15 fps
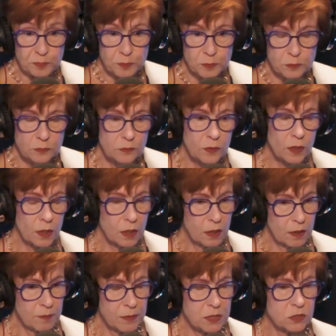right
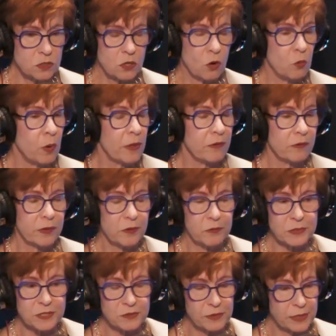um, so whether it
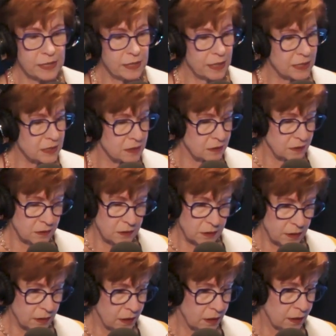was looking at
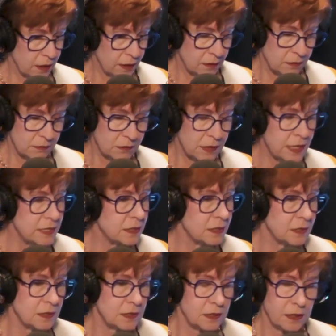uh, at
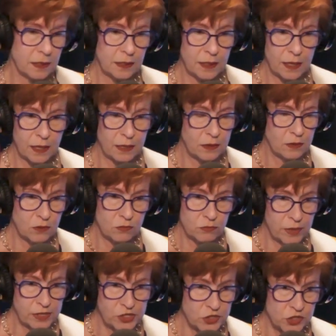licensing at the
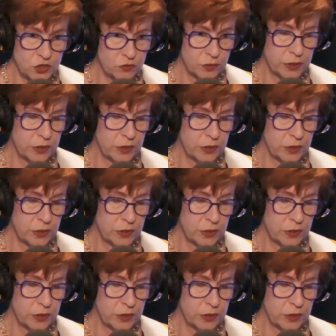registry